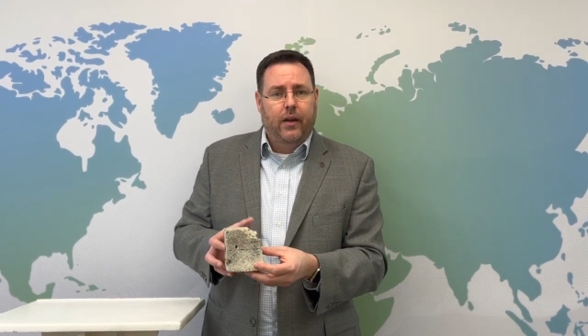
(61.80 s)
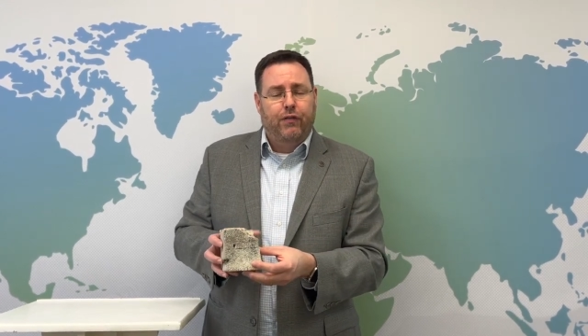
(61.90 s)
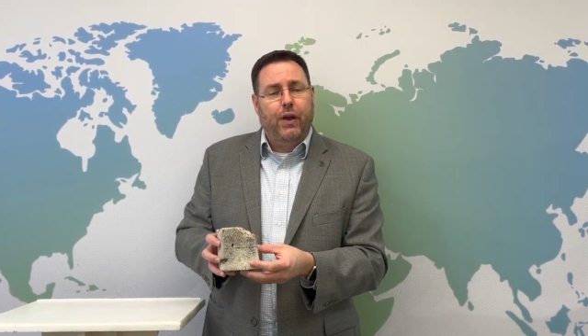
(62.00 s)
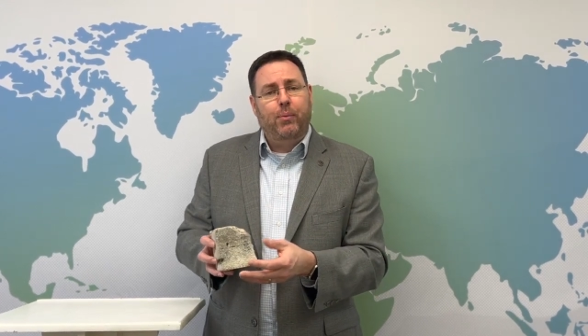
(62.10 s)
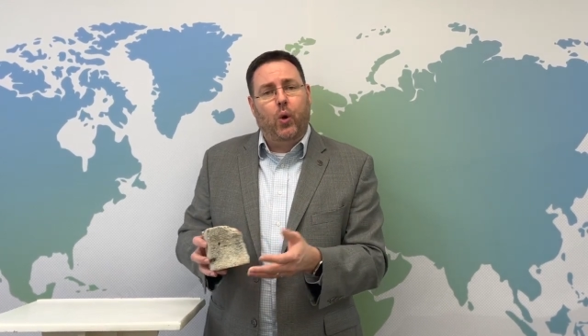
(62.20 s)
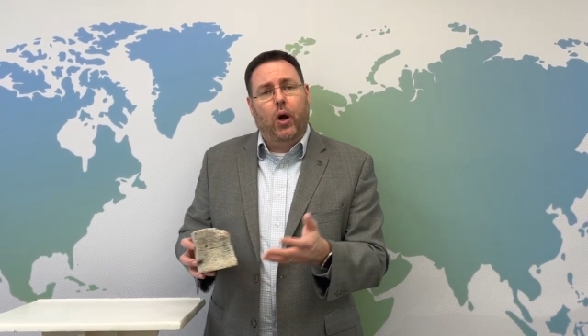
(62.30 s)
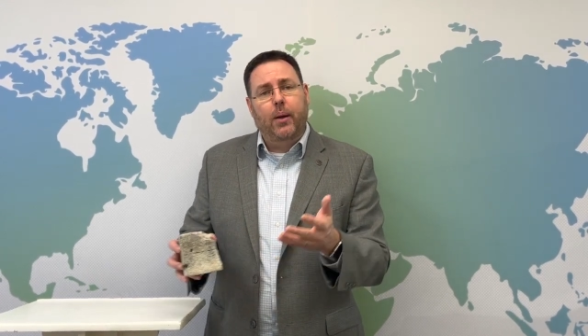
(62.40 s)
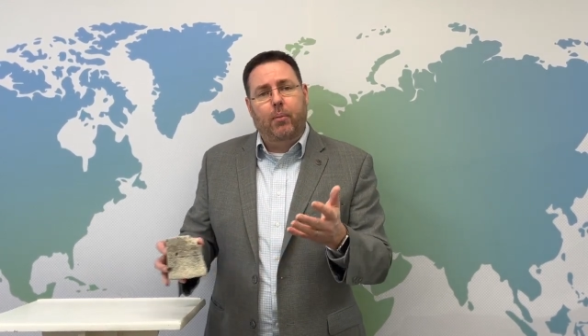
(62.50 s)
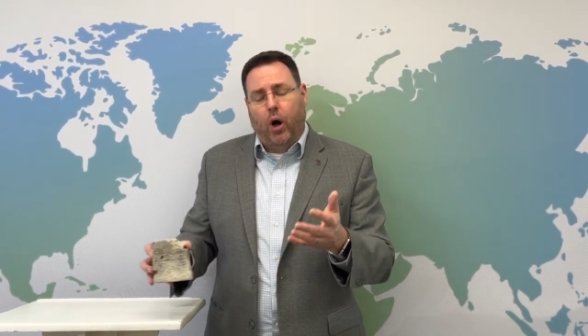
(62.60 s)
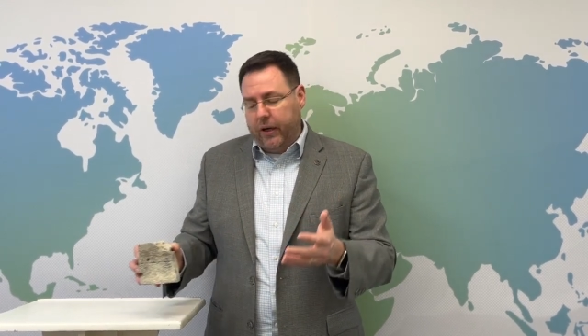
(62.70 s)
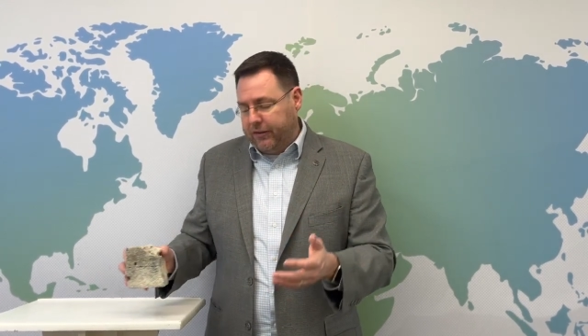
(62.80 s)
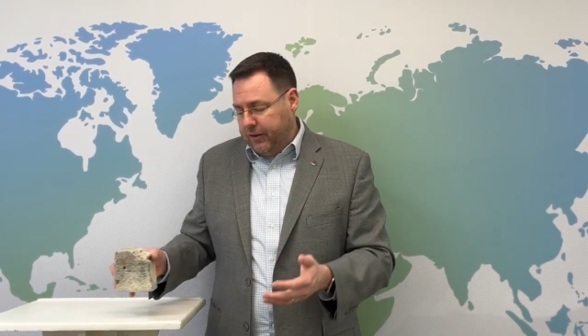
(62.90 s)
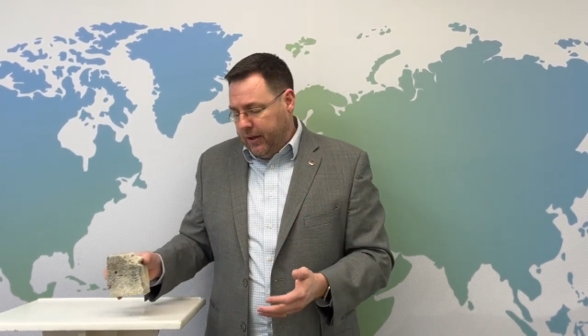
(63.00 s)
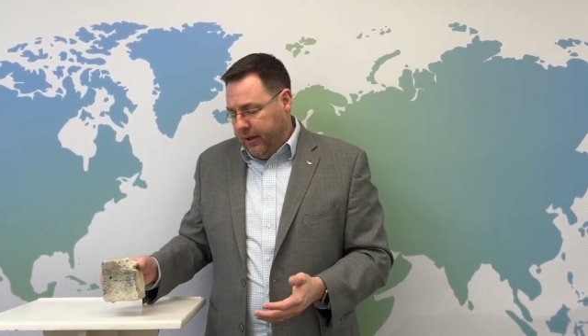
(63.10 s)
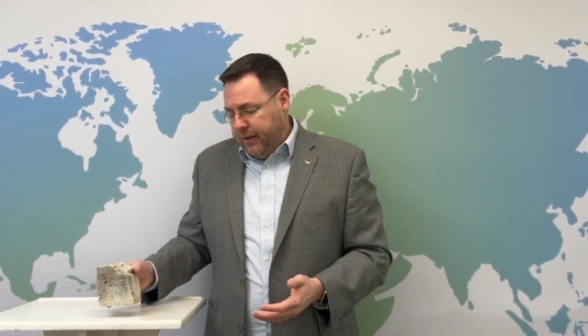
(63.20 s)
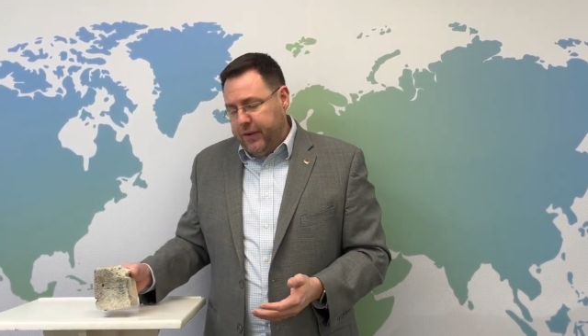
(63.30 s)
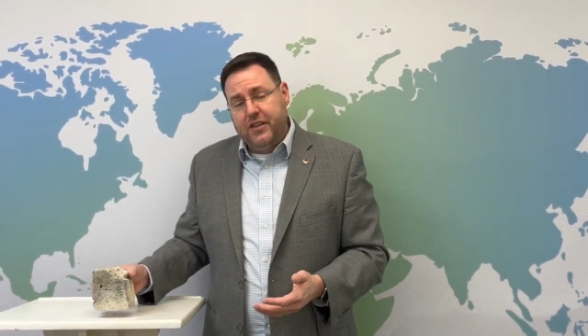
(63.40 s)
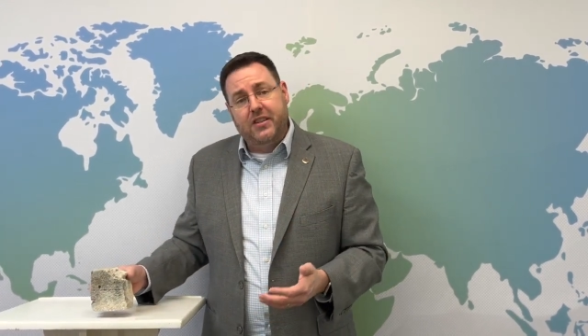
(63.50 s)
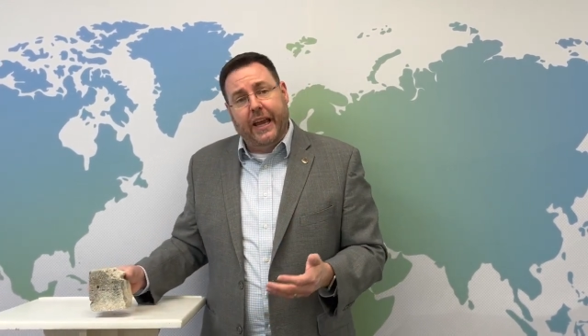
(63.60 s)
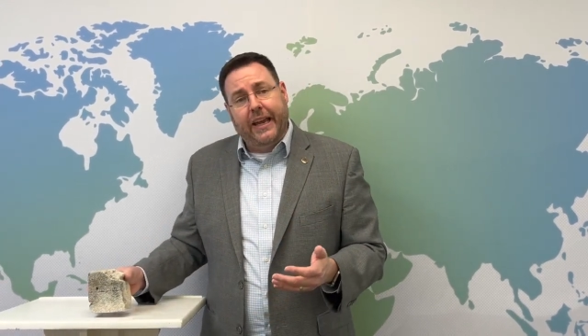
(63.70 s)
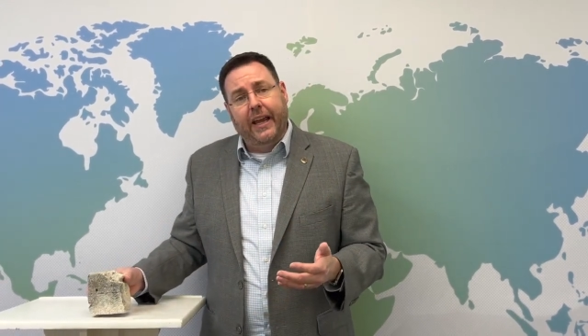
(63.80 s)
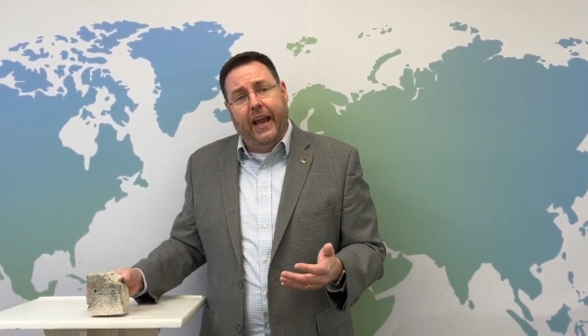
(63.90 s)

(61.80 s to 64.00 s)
February marks the second